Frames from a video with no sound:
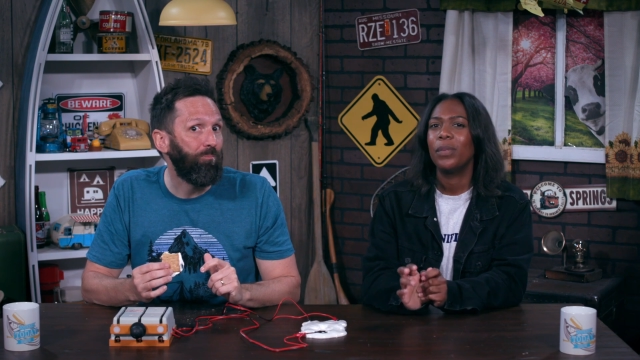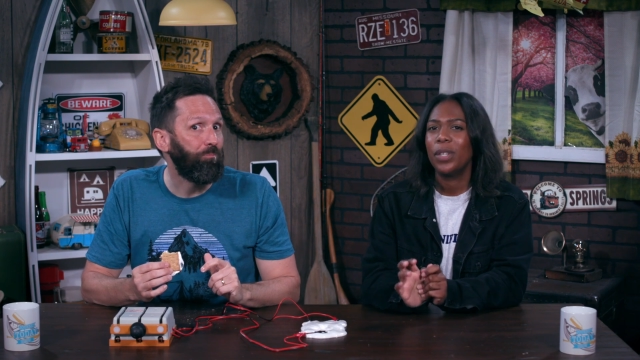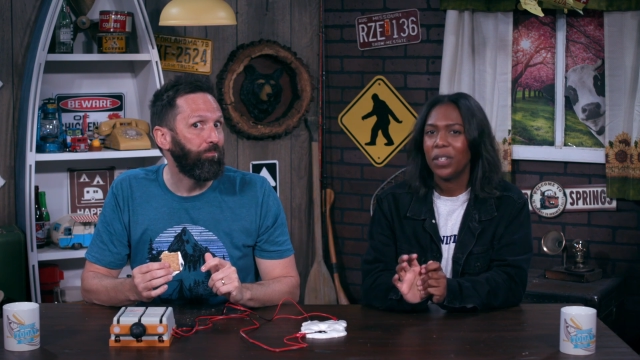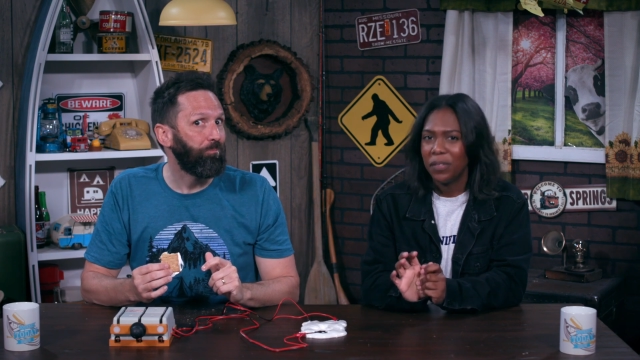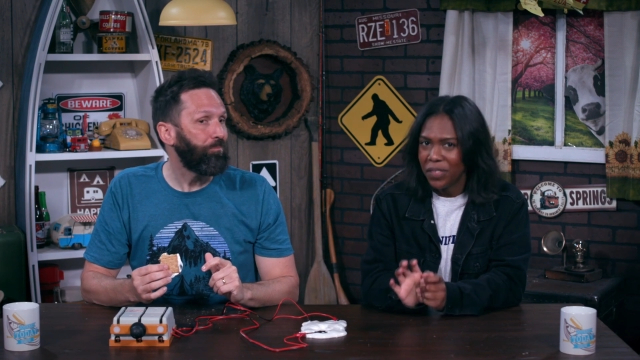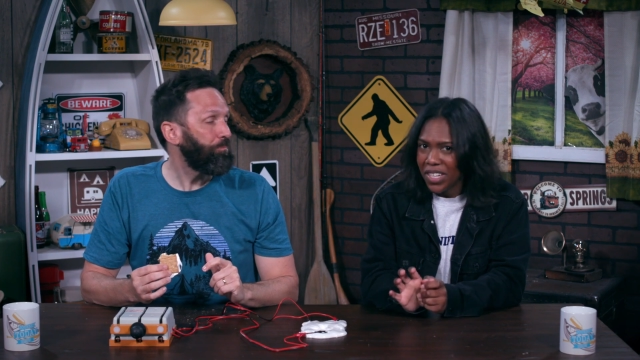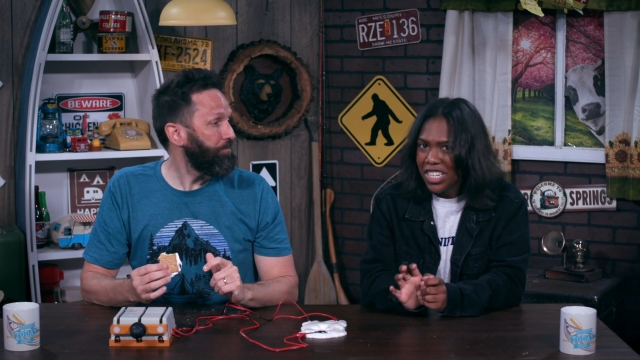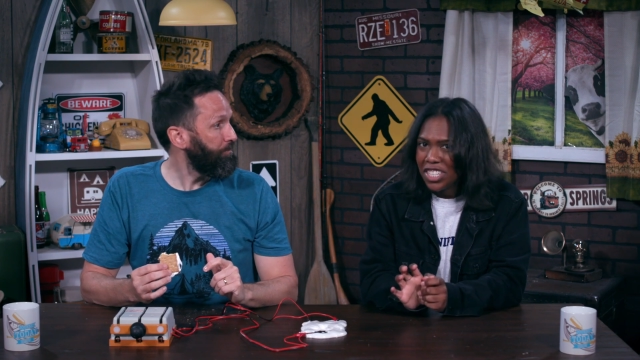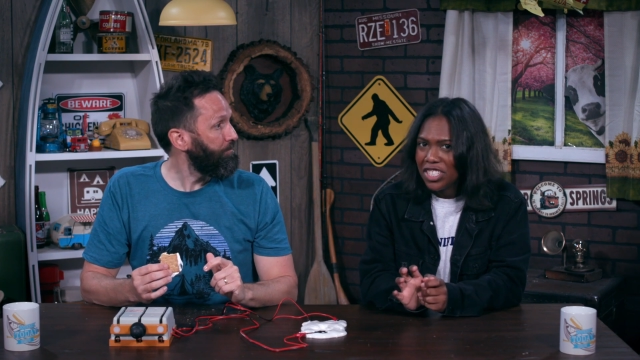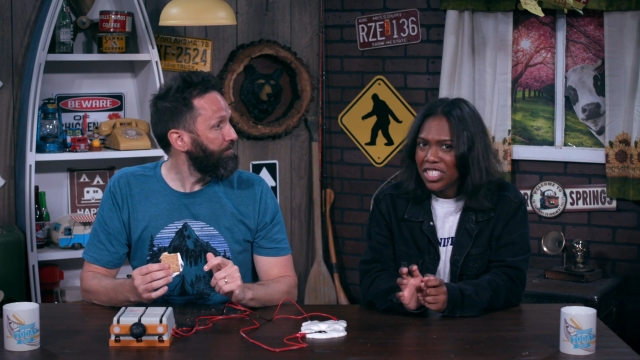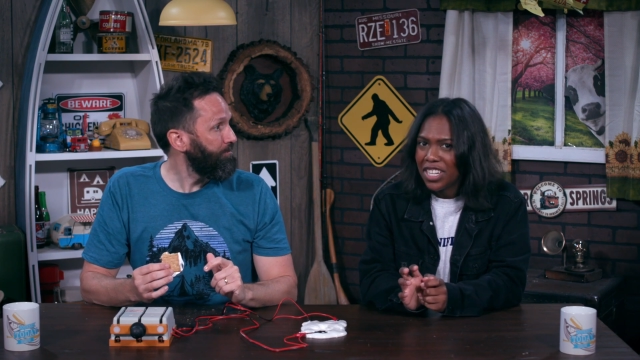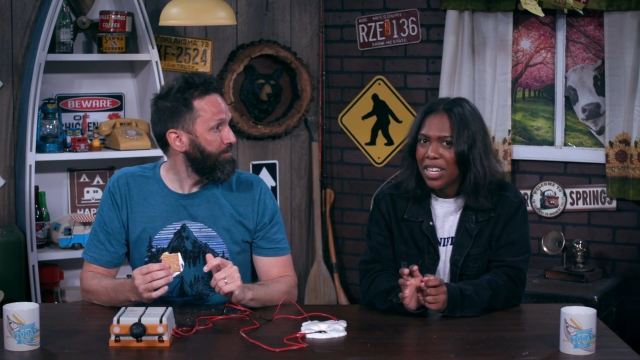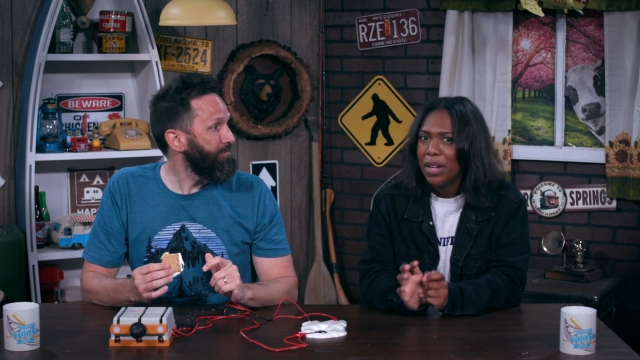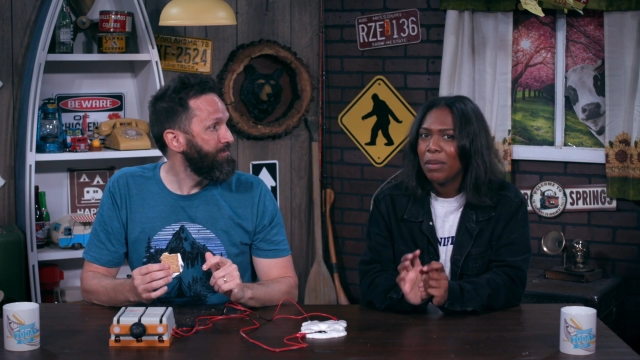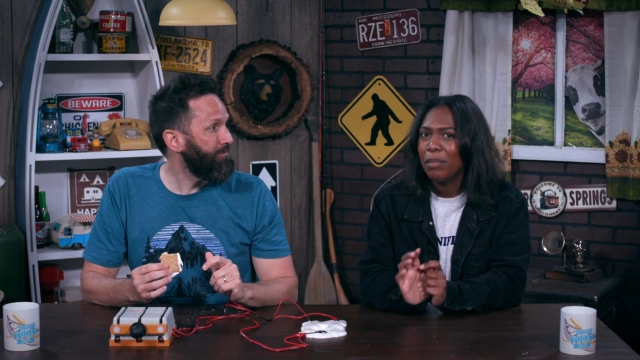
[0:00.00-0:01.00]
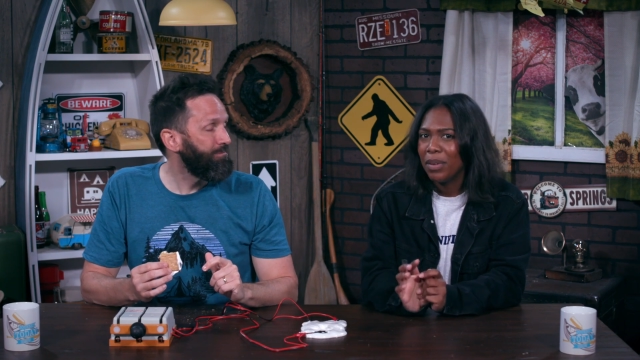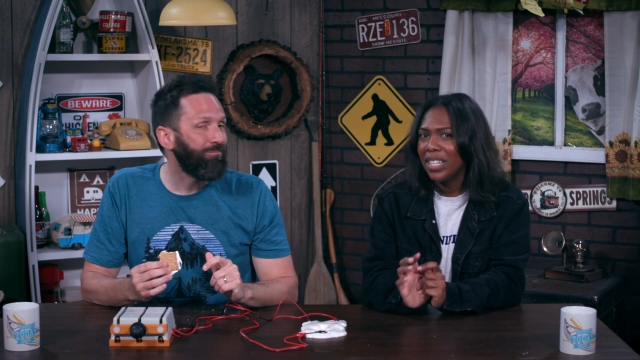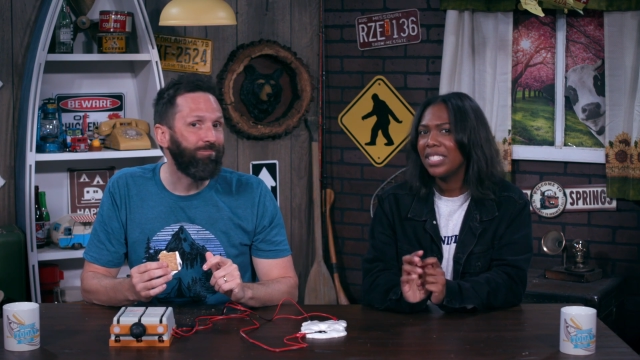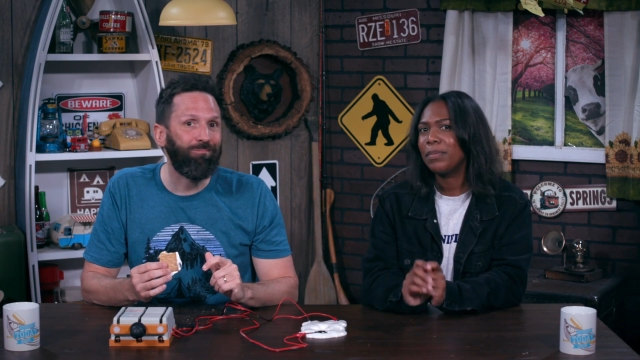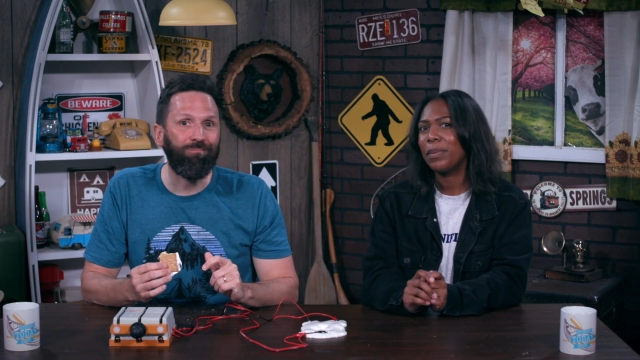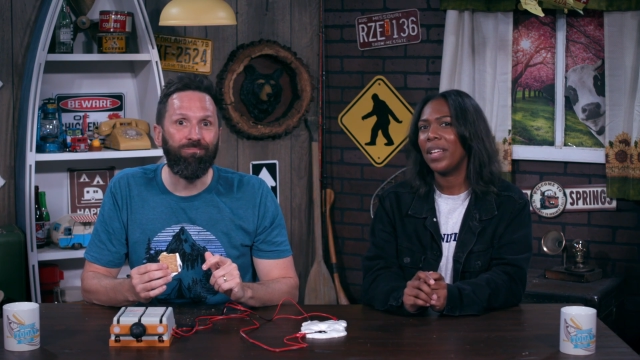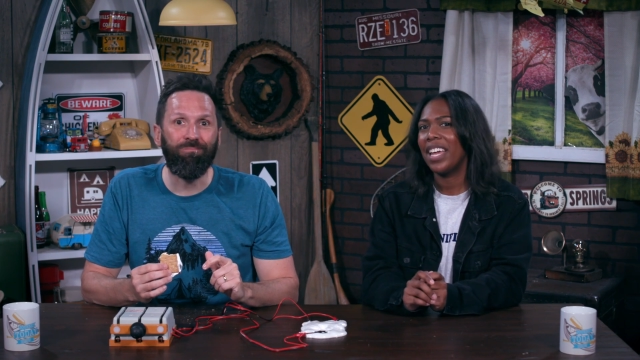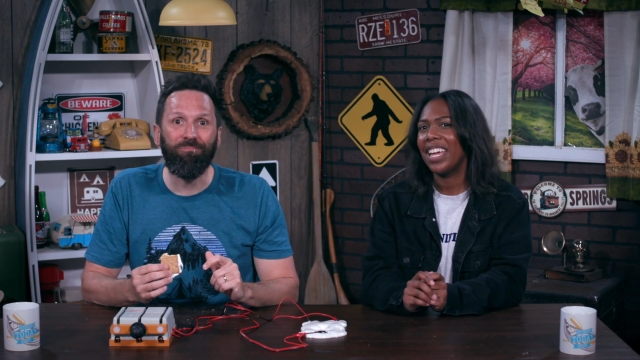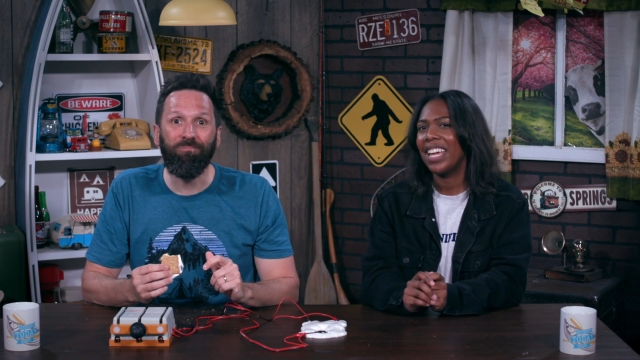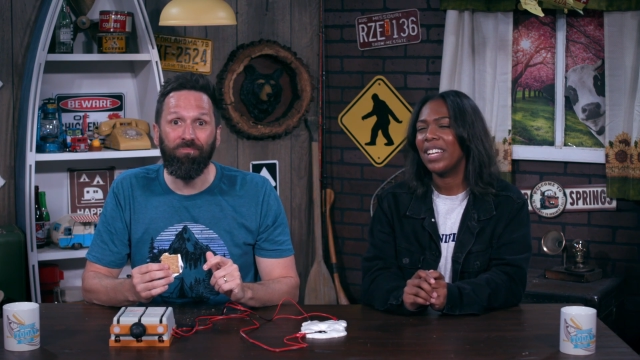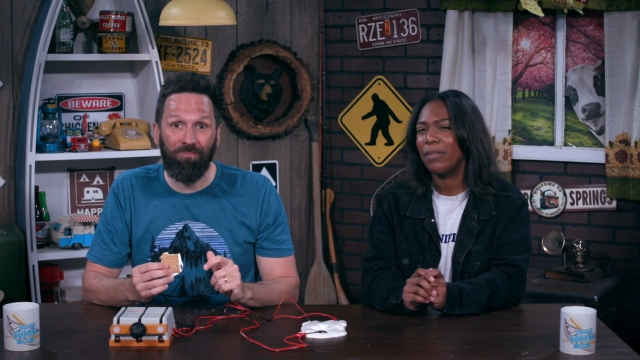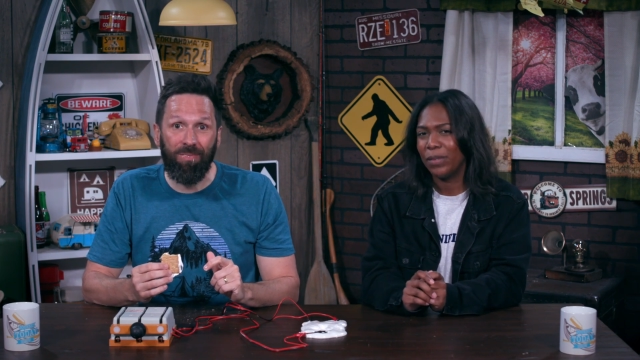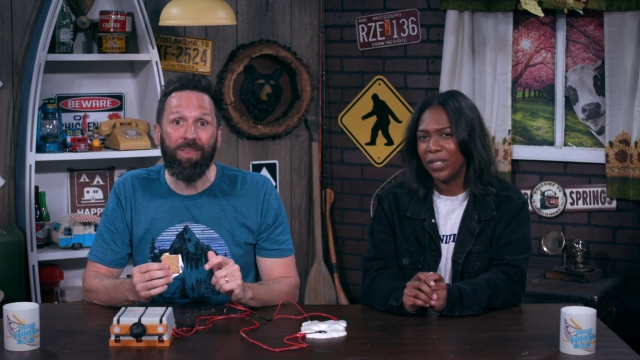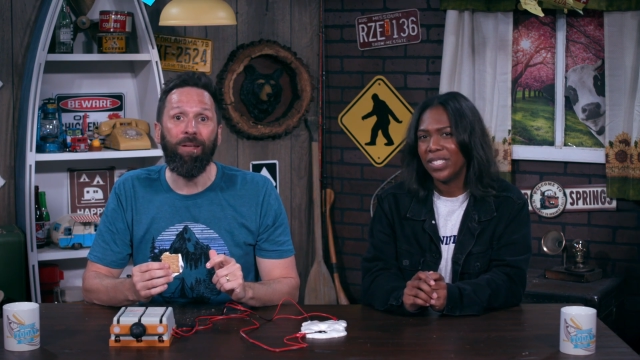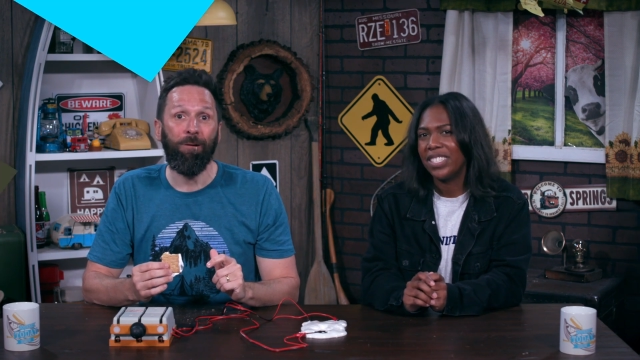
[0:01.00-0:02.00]
Speaker 1: When you're finished, press play
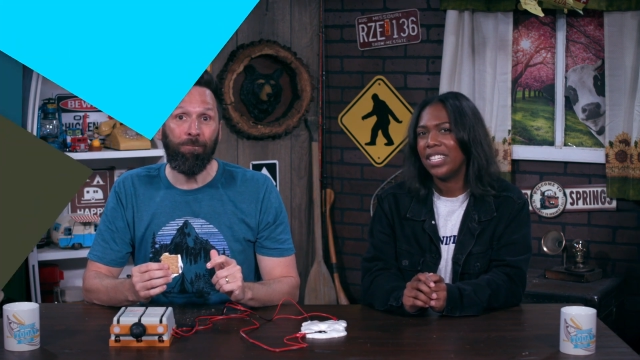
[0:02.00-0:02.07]
and we'll